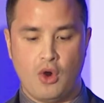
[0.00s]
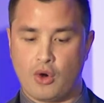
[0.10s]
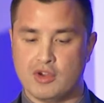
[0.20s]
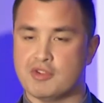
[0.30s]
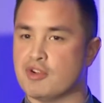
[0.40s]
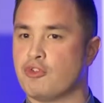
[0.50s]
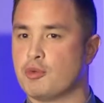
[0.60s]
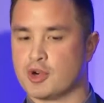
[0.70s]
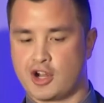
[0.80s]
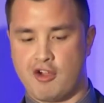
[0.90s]
or even a
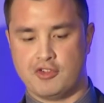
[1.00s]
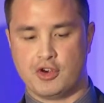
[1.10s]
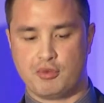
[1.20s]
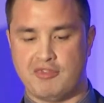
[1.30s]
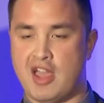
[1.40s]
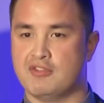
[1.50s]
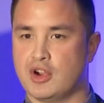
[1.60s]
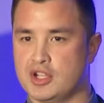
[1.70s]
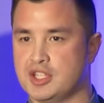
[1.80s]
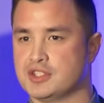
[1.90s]
former governor we've had
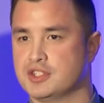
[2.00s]
varied